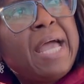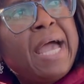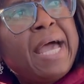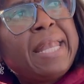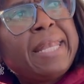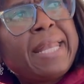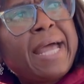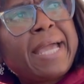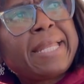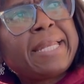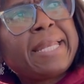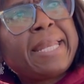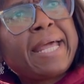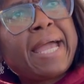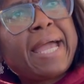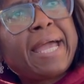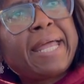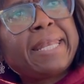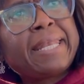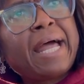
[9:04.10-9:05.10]

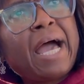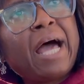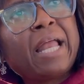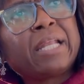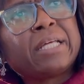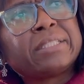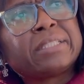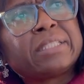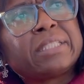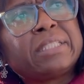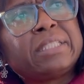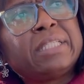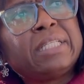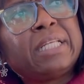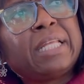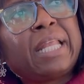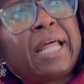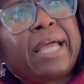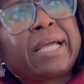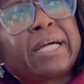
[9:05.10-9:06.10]
ninety-nine dollars and
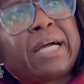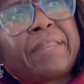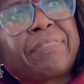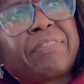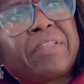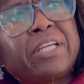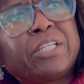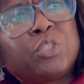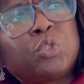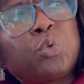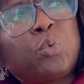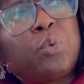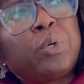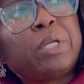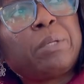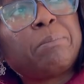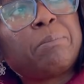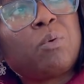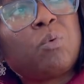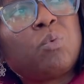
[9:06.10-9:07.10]
get like, I think
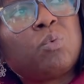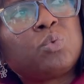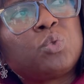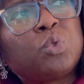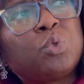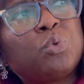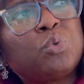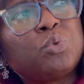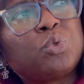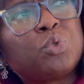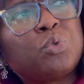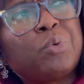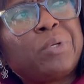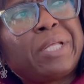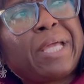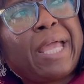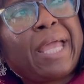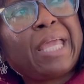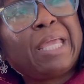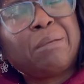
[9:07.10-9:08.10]
twenty more,
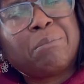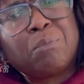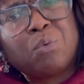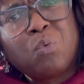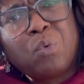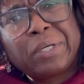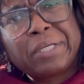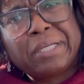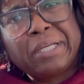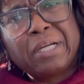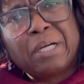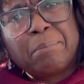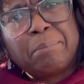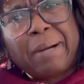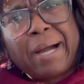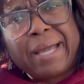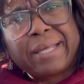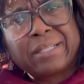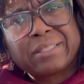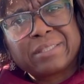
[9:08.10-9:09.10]
twenty-eight more
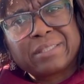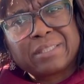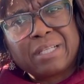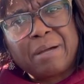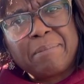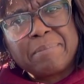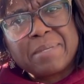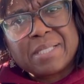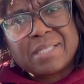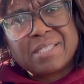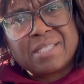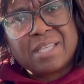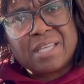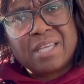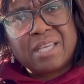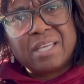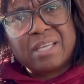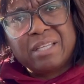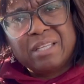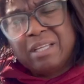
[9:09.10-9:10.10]
gigabyte or something it said.
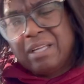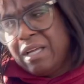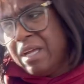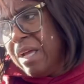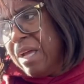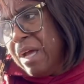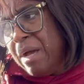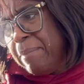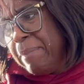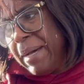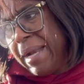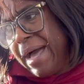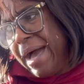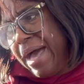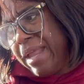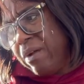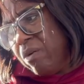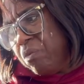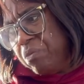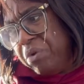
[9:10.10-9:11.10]
But
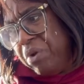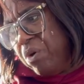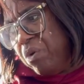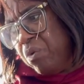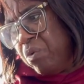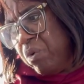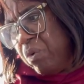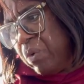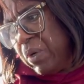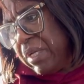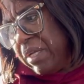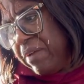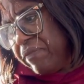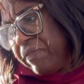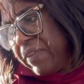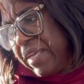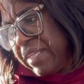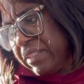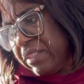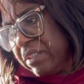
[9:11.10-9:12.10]
I don't know what if
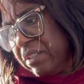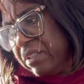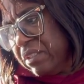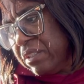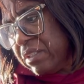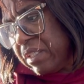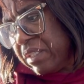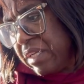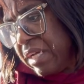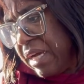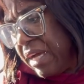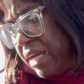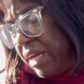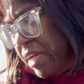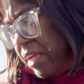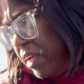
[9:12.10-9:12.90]
that's good or not.